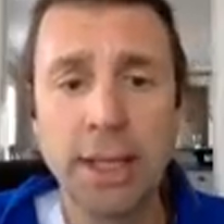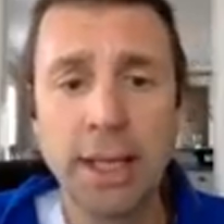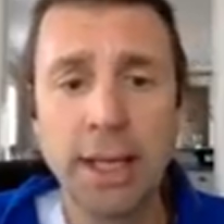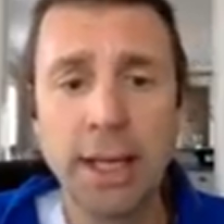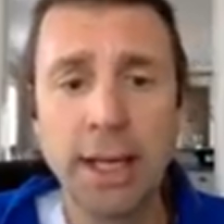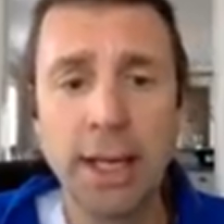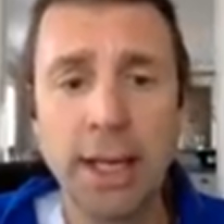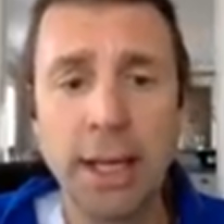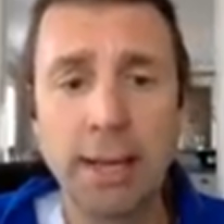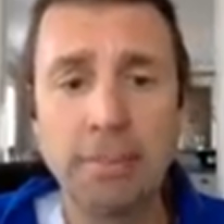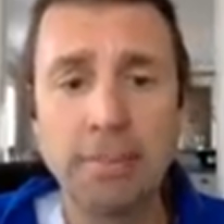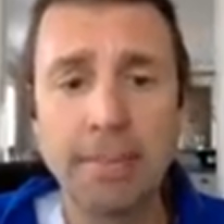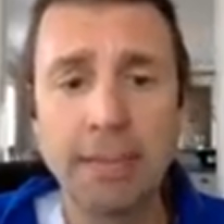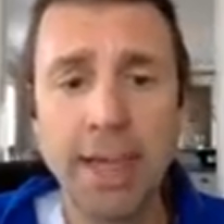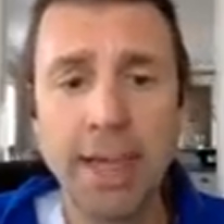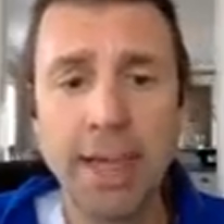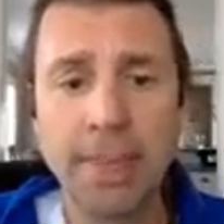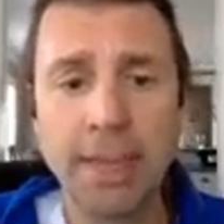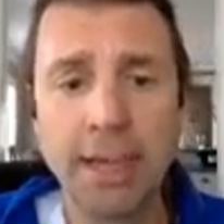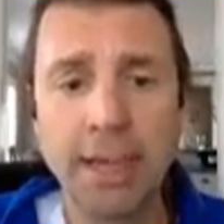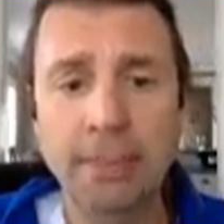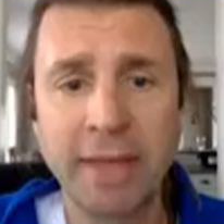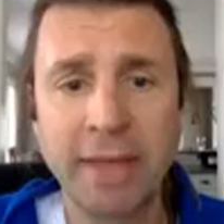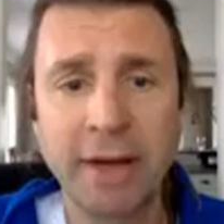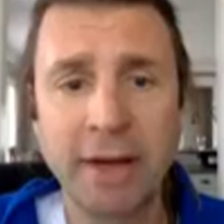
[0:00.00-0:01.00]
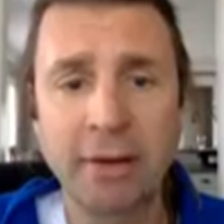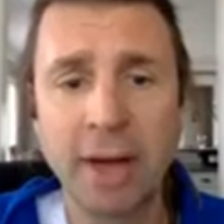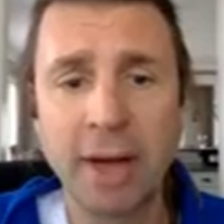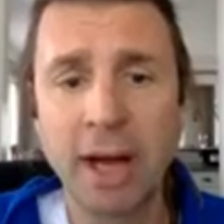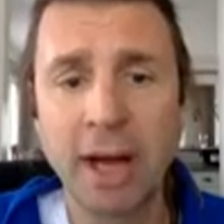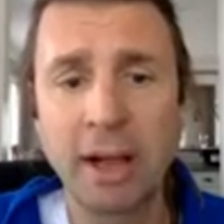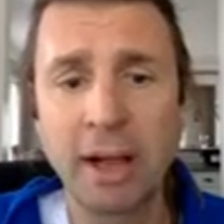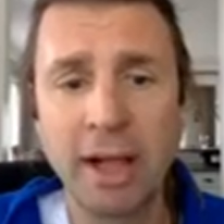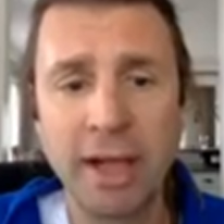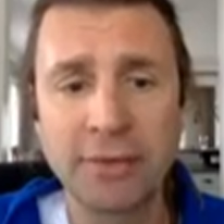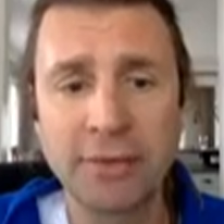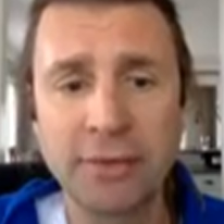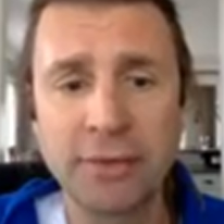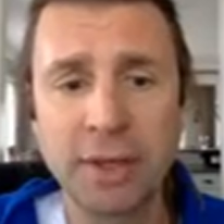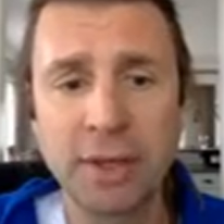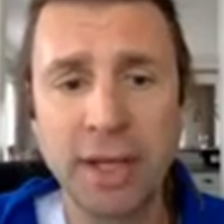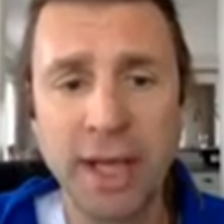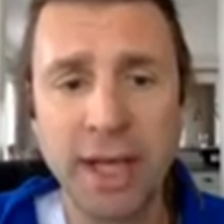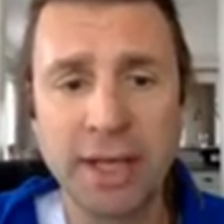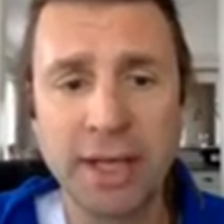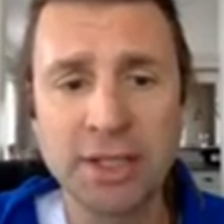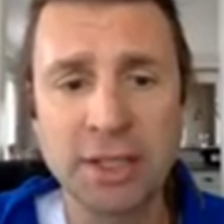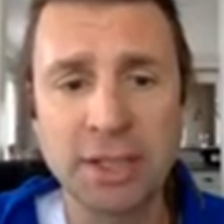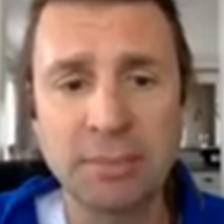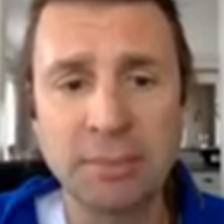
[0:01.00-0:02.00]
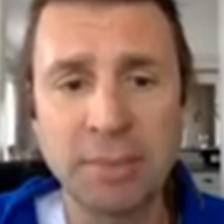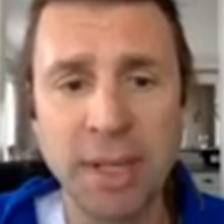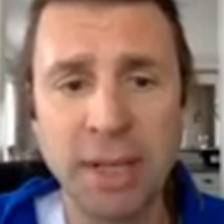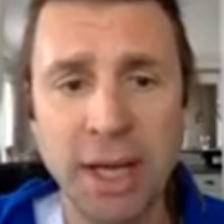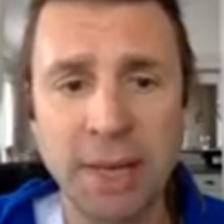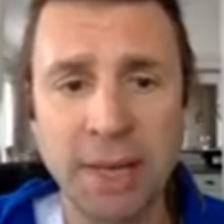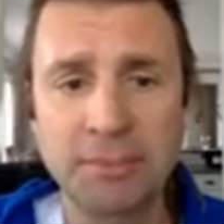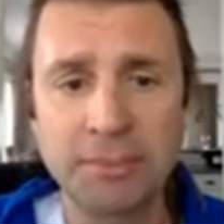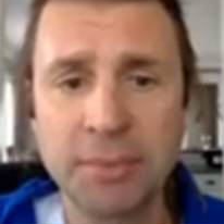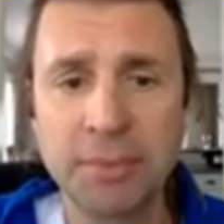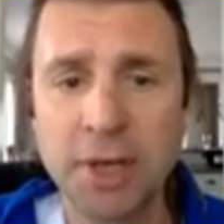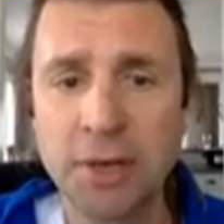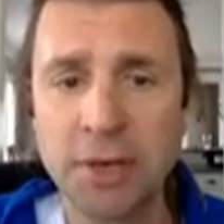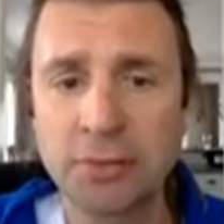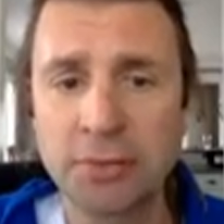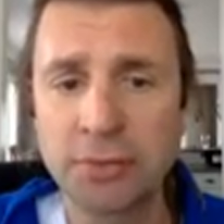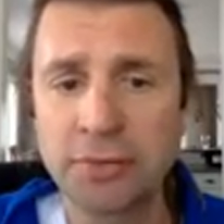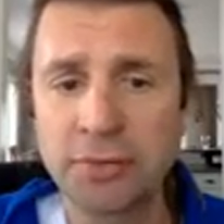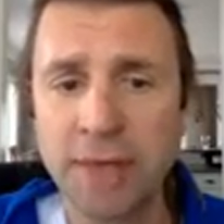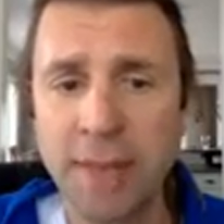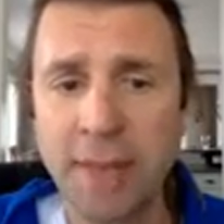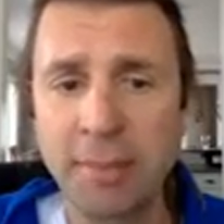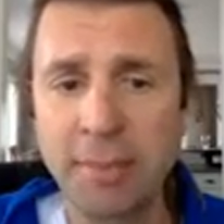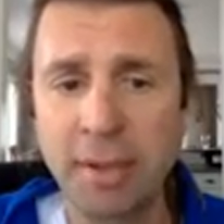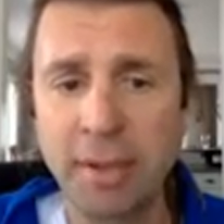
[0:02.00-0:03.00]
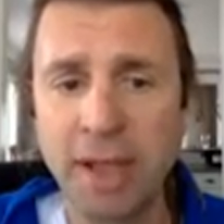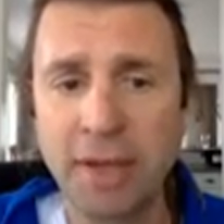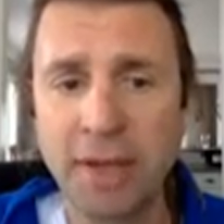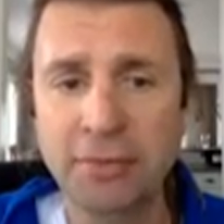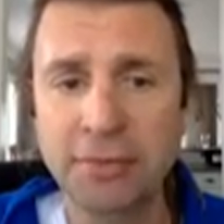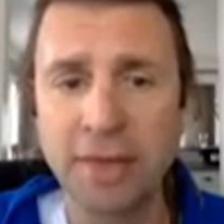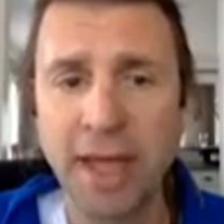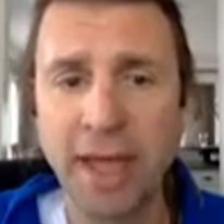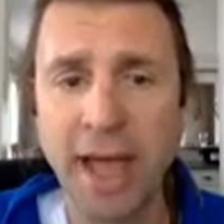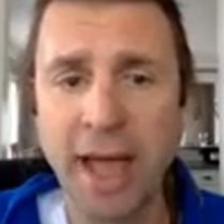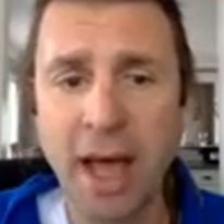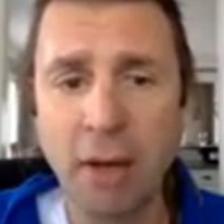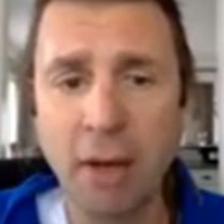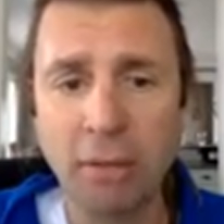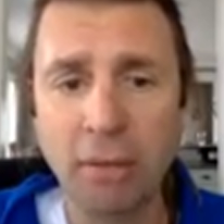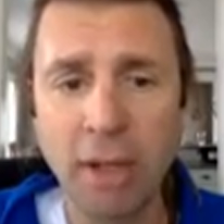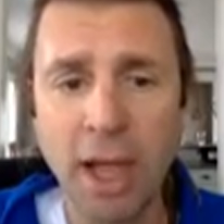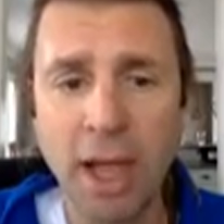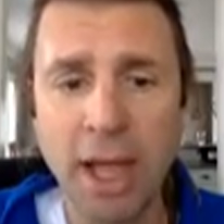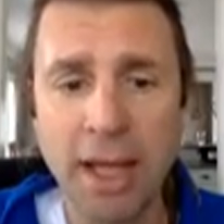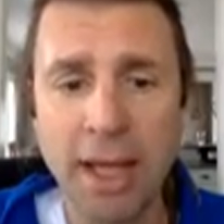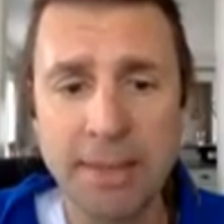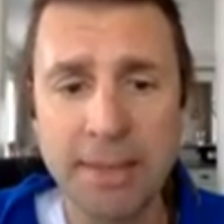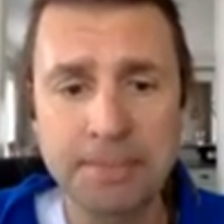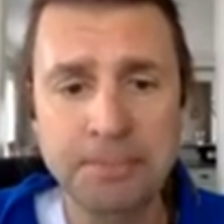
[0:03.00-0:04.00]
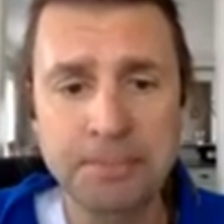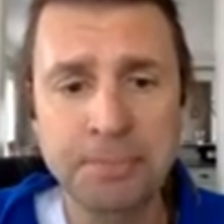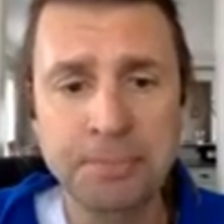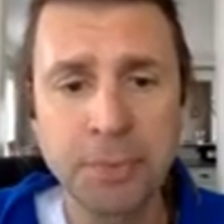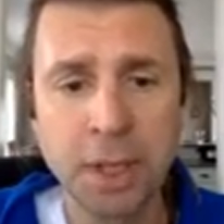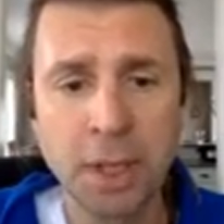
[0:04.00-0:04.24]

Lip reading: And then later on, I'll ask you to actually pick. Here's a sample essay outline.